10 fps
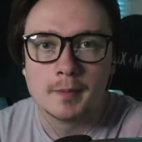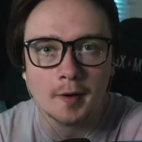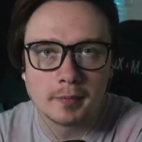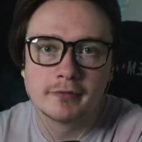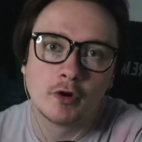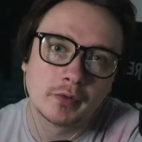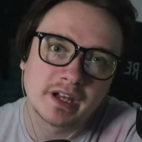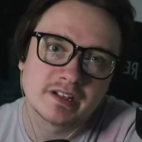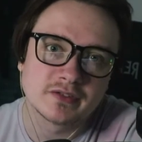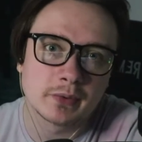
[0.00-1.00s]
But before we
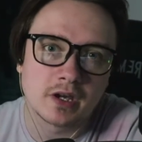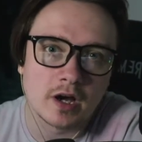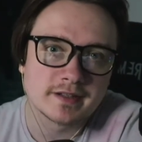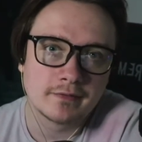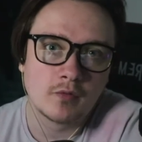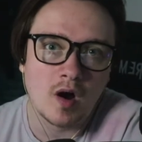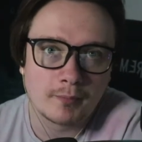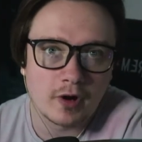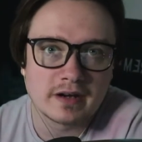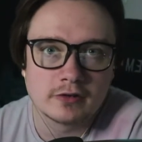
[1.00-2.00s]
get into it, guys, if you are
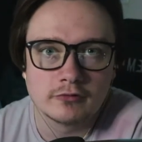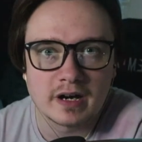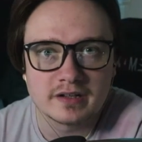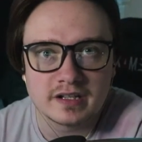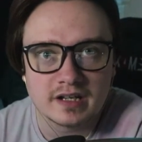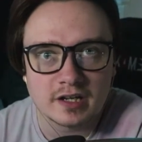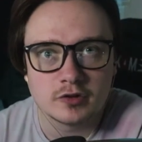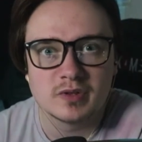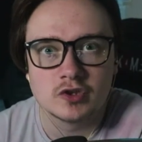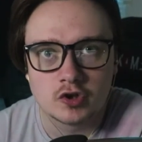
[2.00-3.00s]
brand new around here and
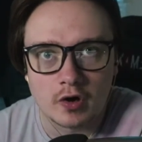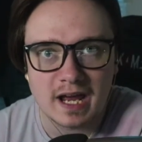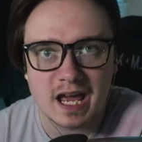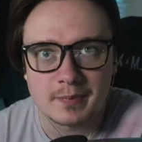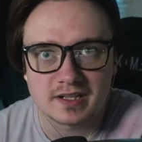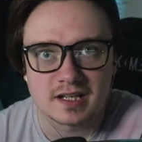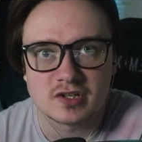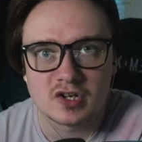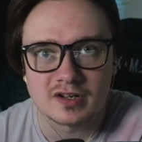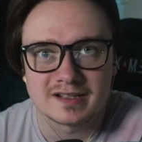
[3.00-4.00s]
you enjoy Apex
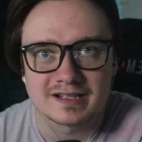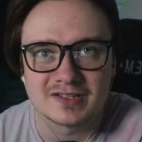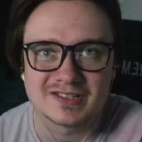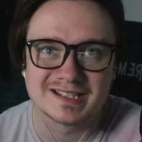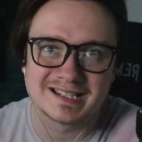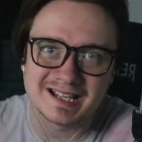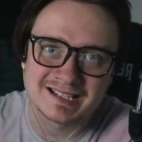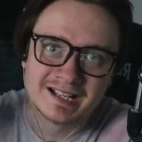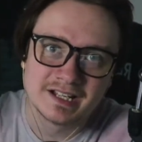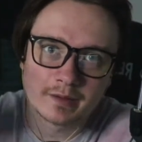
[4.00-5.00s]
Legends content such as this,
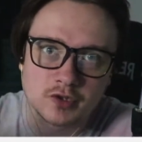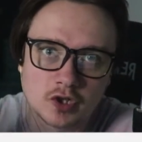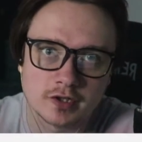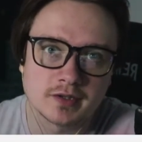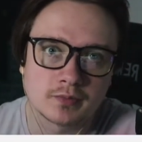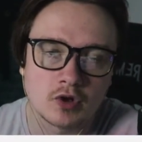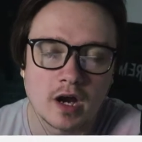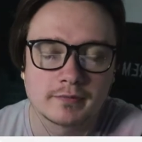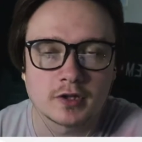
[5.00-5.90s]
then be sure to subscribe.